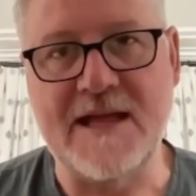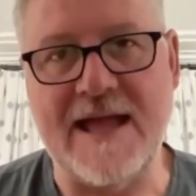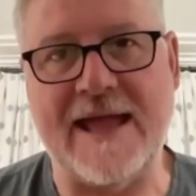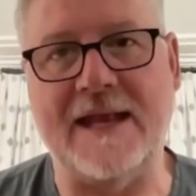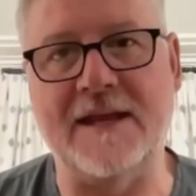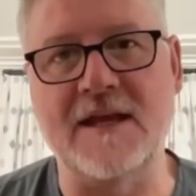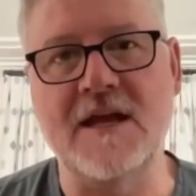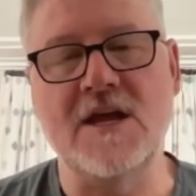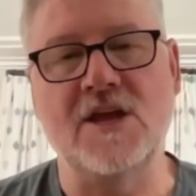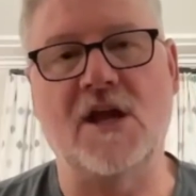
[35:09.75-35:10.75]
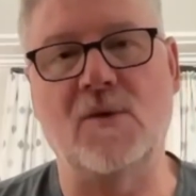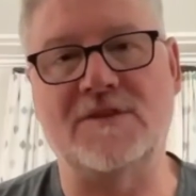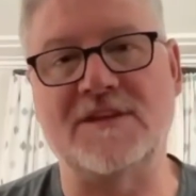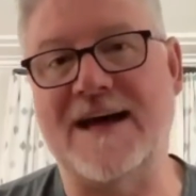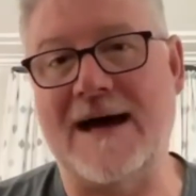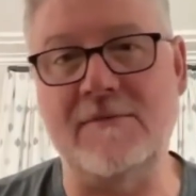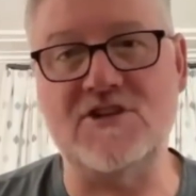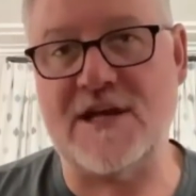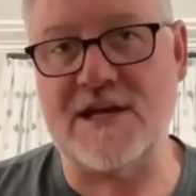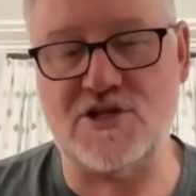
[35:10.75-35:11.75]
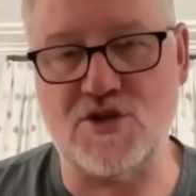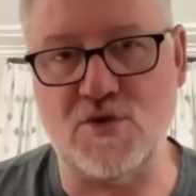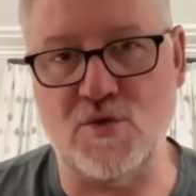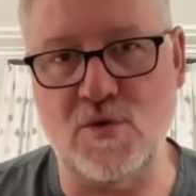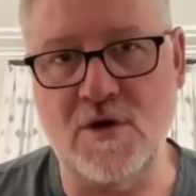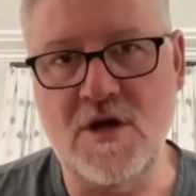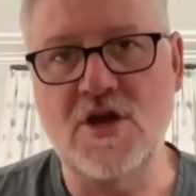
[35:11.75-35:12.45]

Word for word: And, you know, with the Nama J2,